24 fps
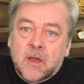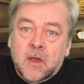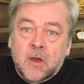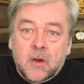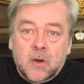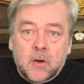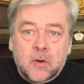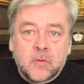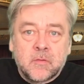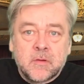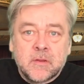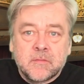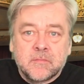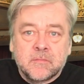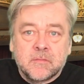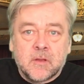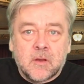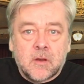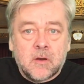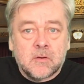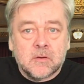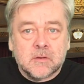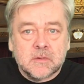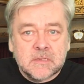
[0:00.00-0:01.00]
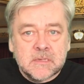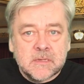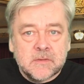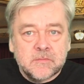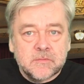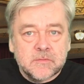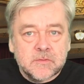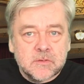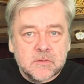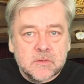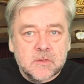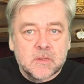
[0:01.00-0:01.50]
or even
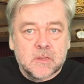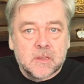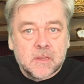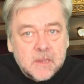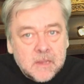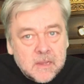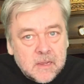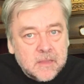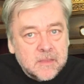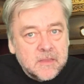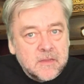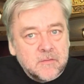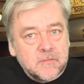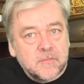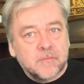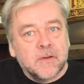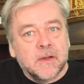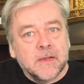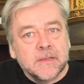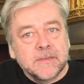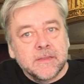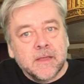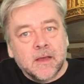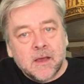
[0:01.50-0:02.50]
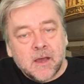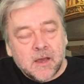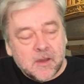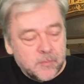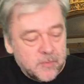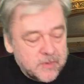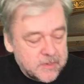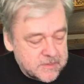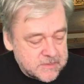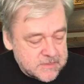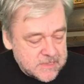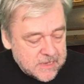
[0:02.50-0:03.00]
octaves, and then find the
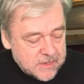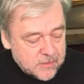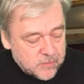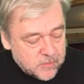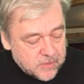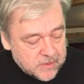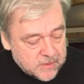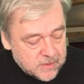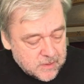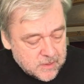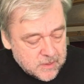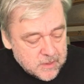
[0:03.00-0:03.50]
harmonies that way.